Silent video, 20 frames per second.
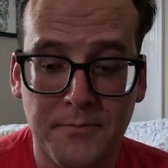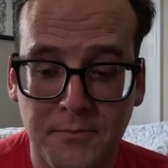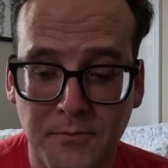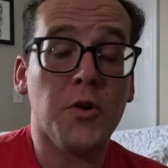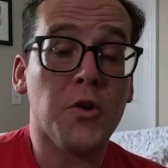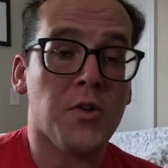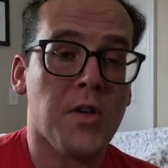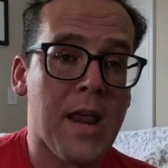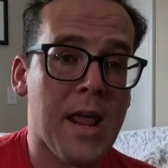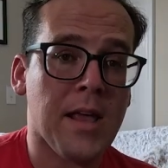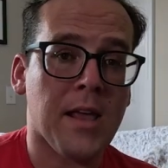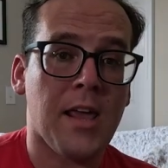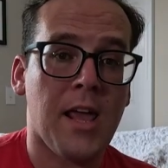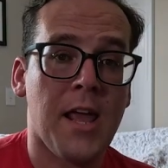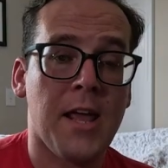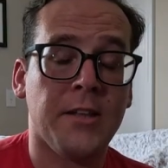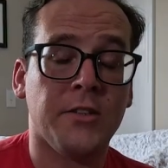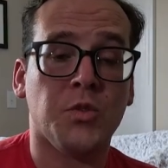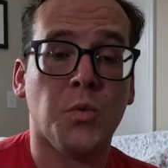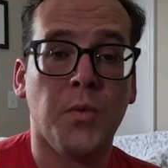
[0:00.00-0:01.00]
For
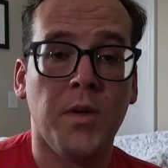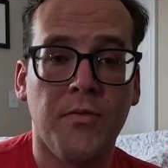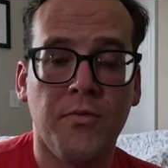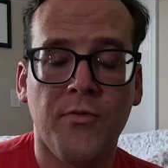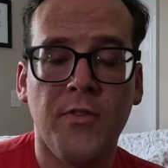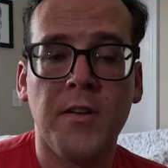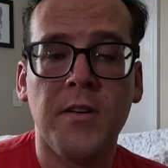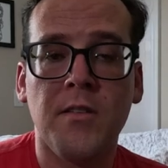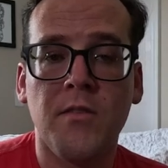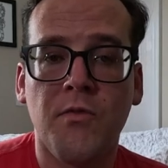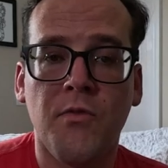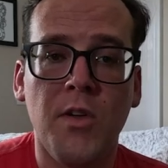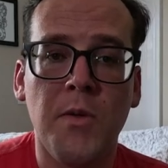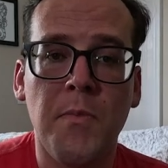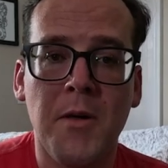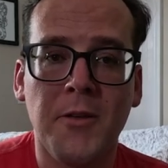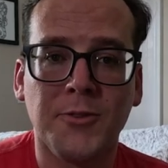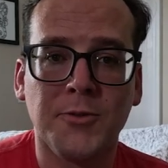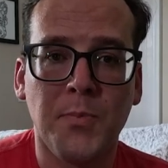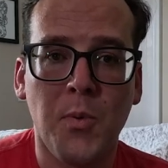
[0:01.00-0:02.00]
decades, we've funded
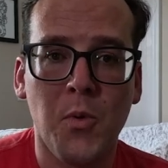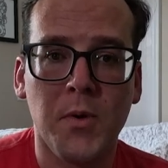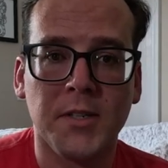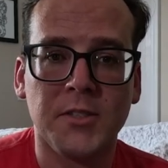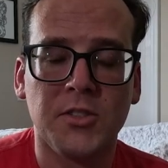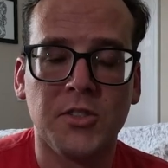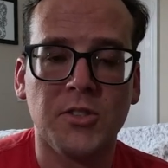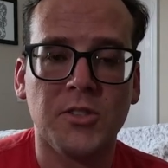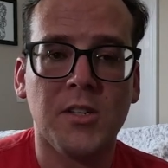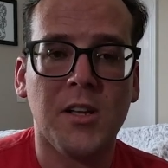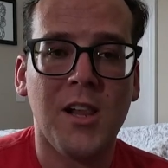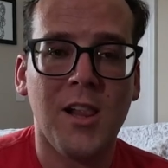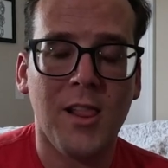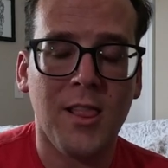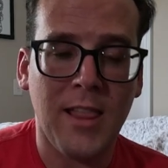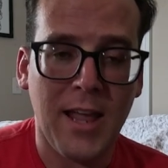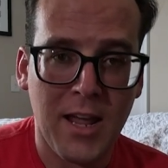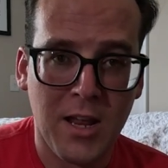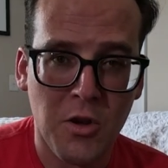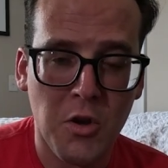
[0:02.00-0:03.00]
female sports
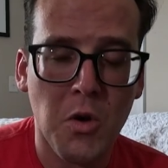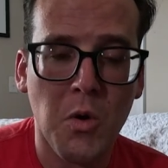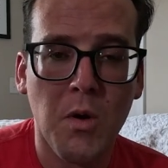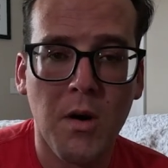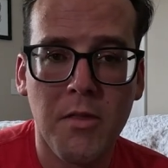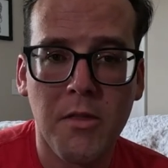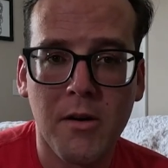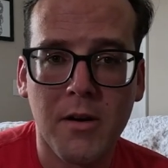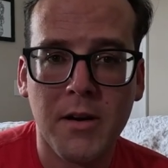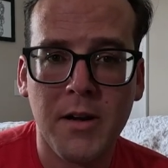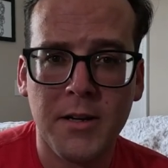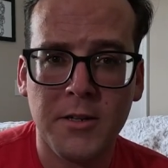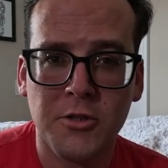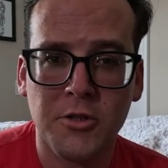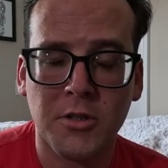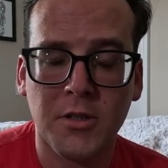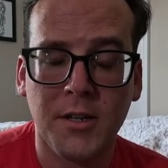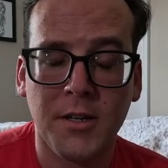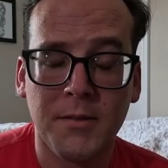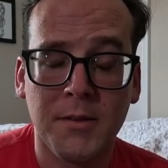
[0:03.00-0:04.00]
like no other
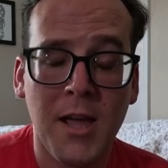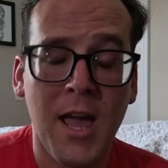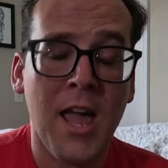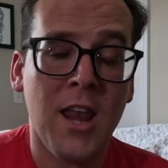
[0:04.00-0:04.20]
country.